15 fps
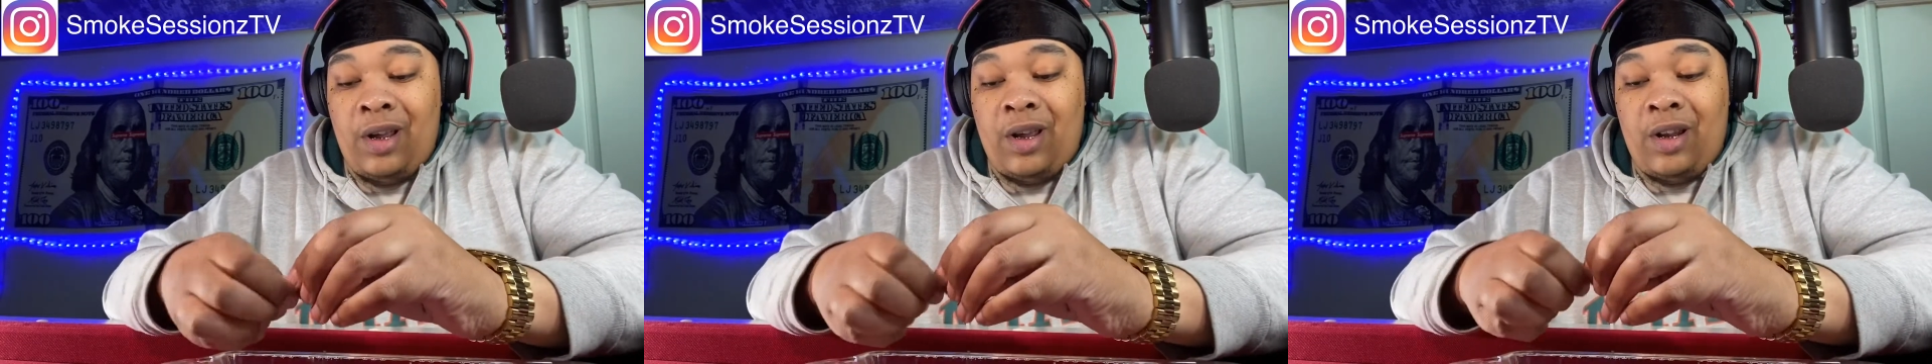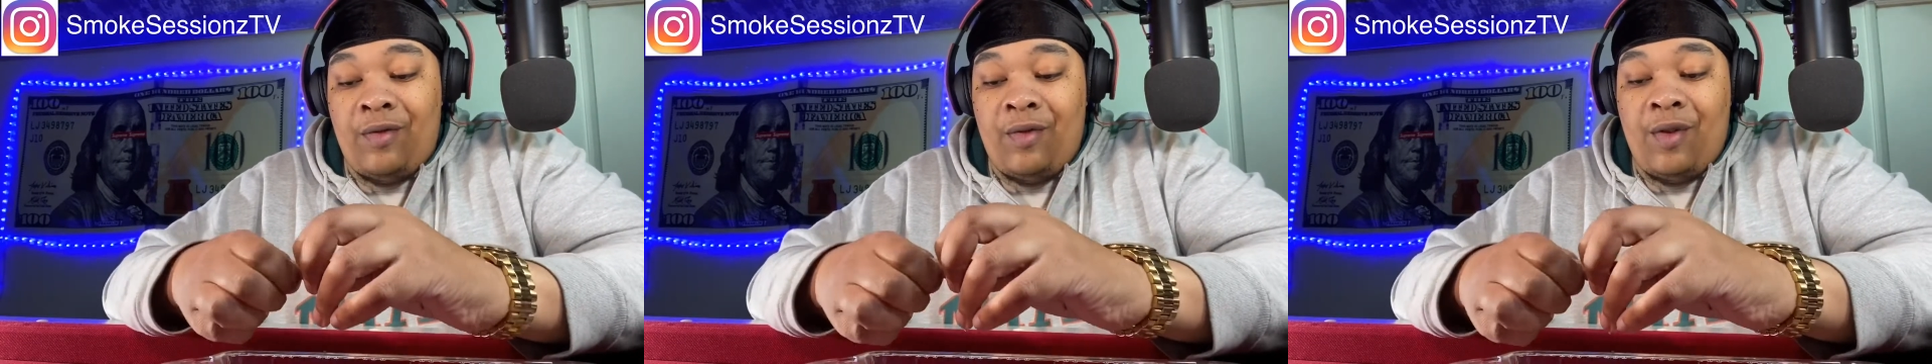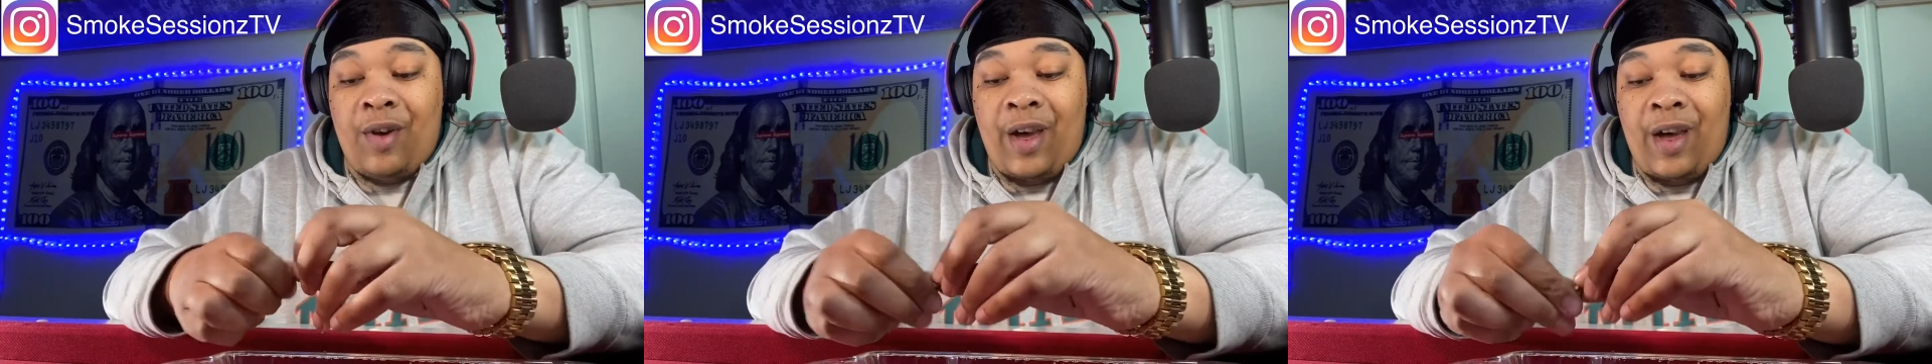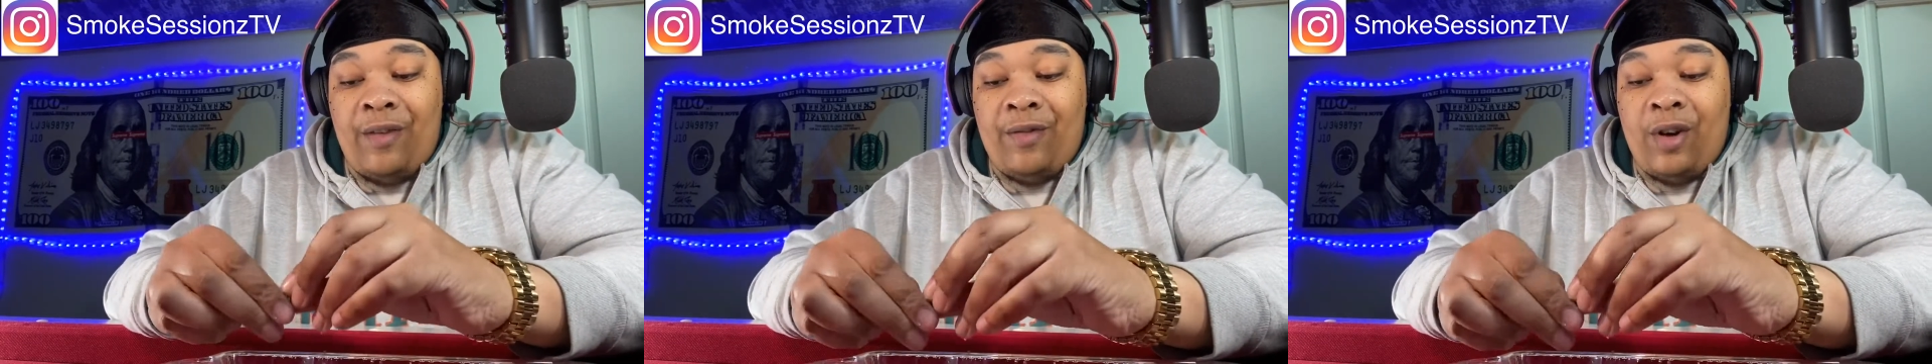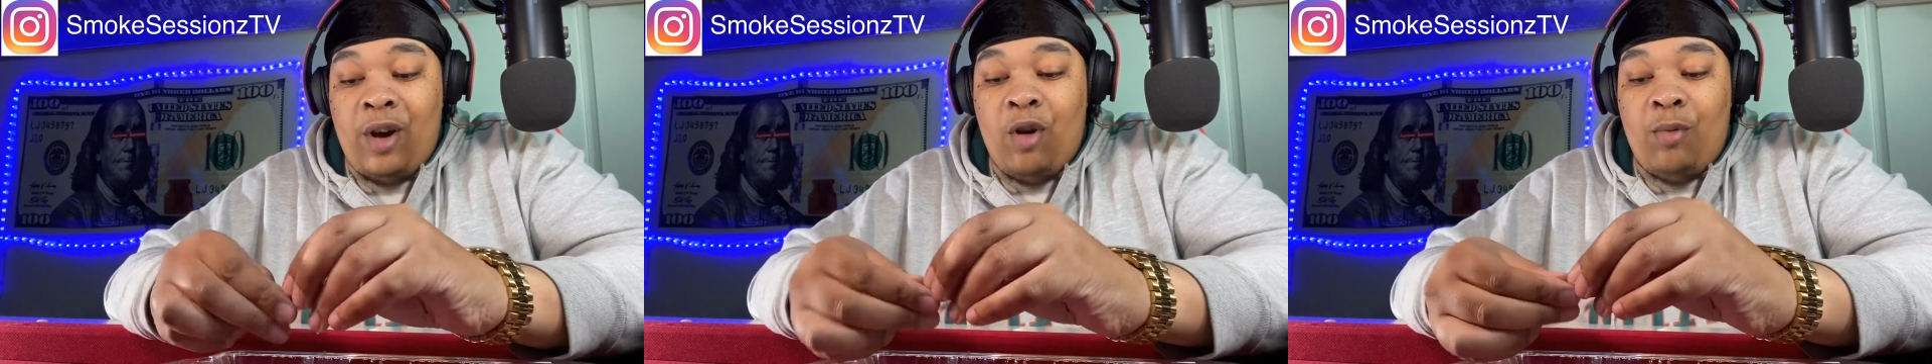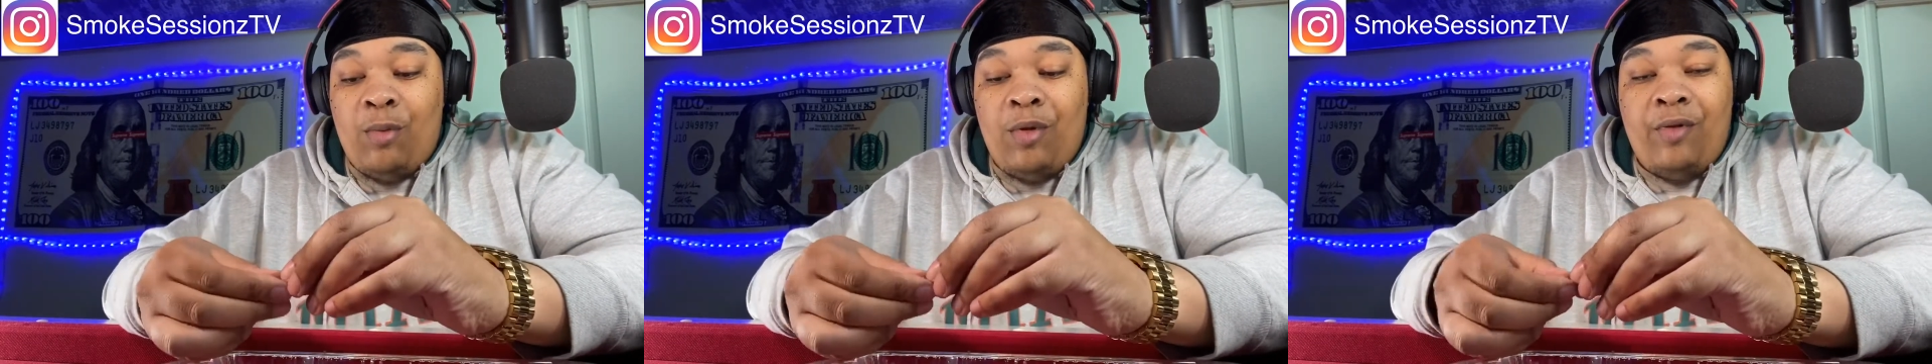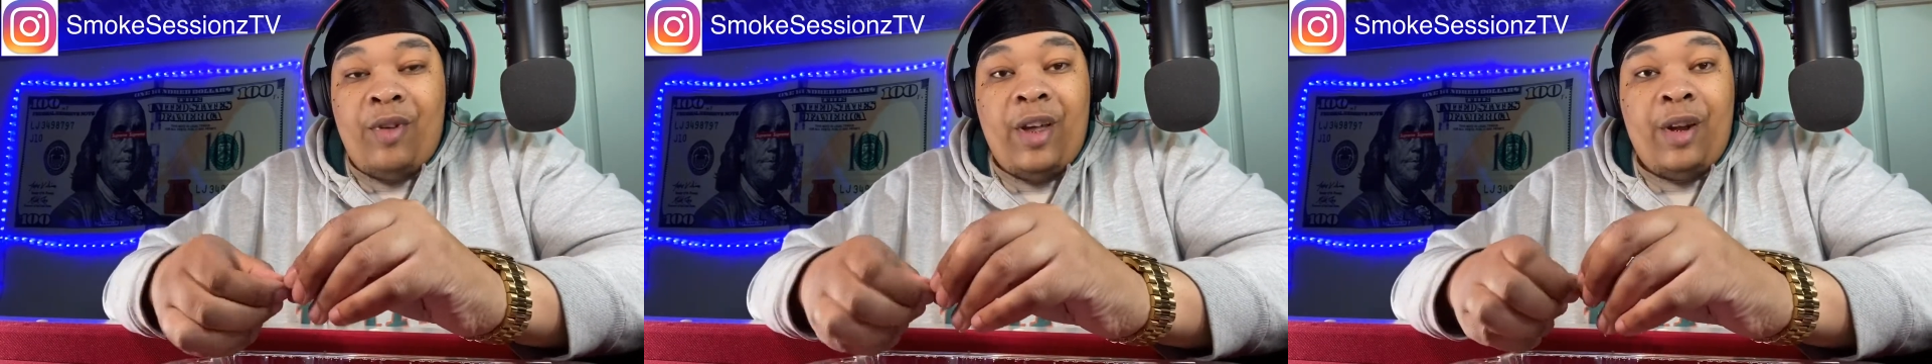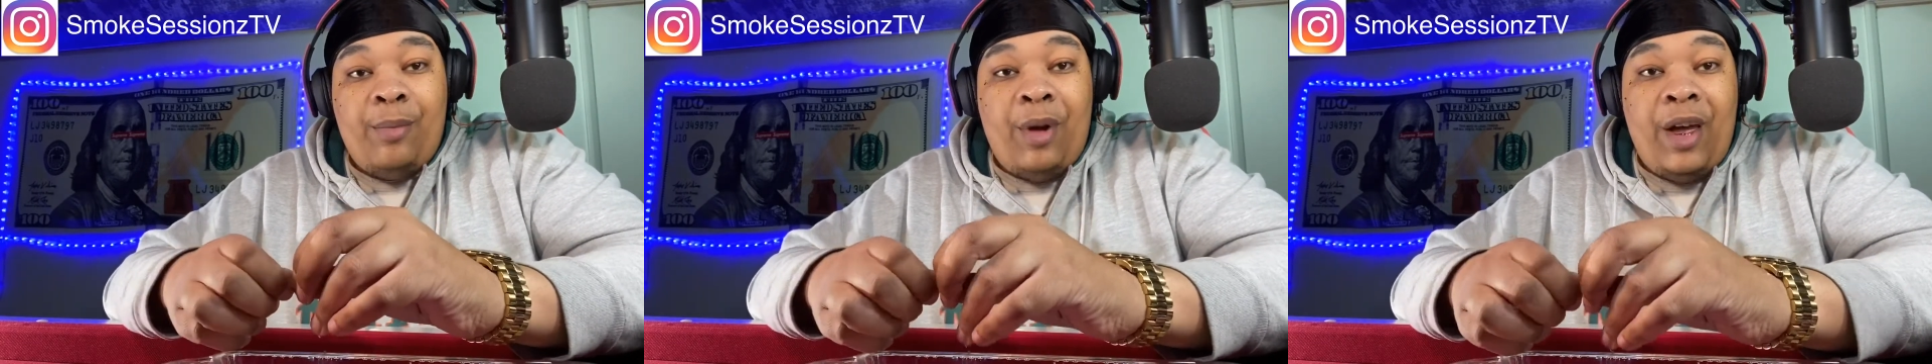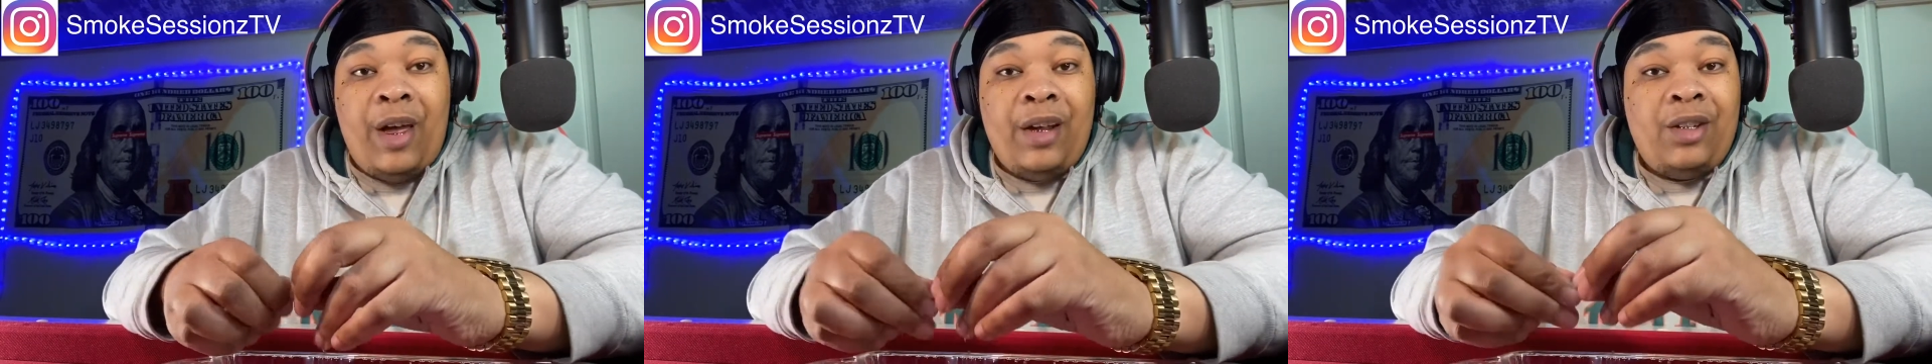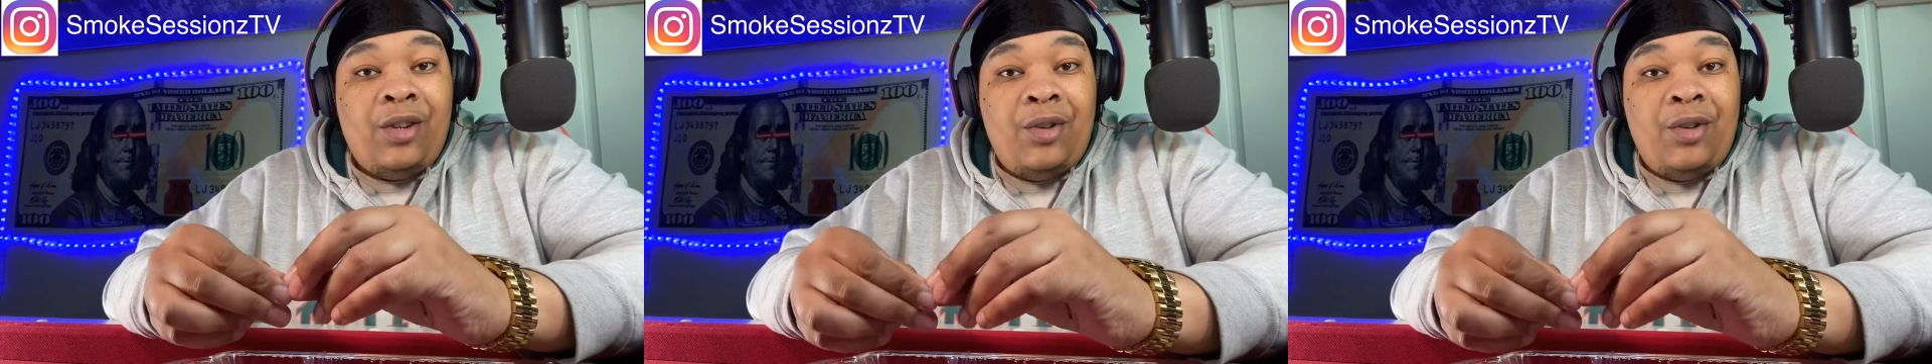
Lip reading: And if you have your own Boveda packs,